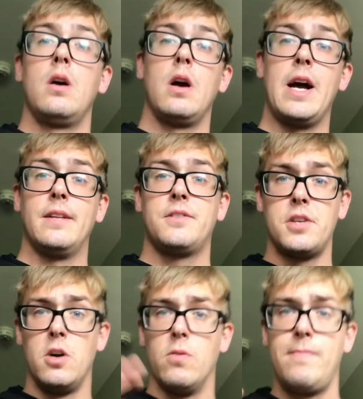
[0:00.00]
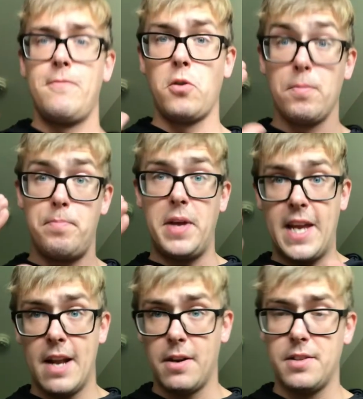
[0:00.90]
All right, so for
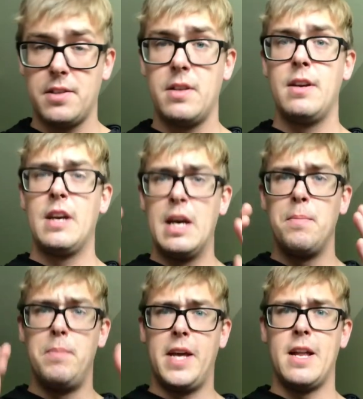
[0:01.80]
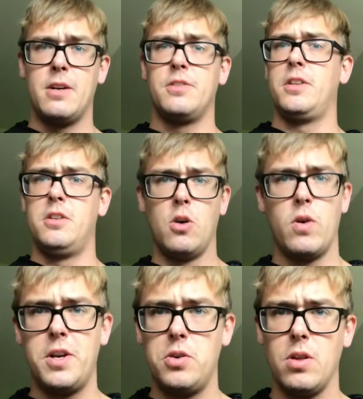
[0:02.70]
beginners, you don't want
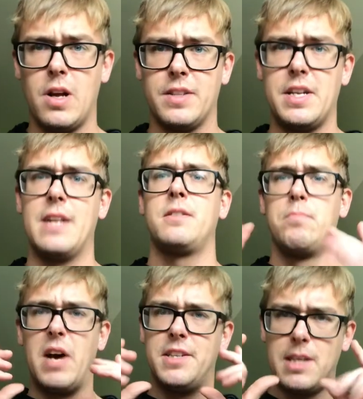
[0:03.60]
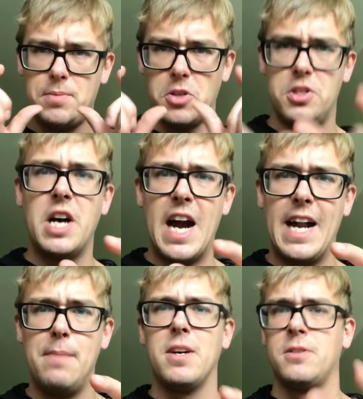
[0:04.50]
to do a lot of sets. Biceps are
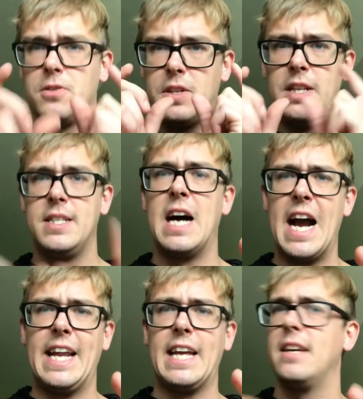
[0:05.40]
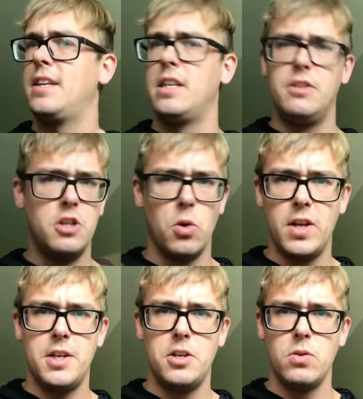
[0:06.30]
tiny muscles, tiny. You don't
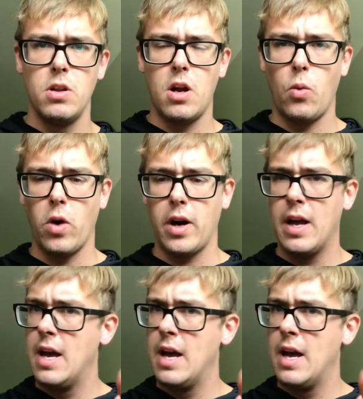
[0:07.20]
need to do a lot of work.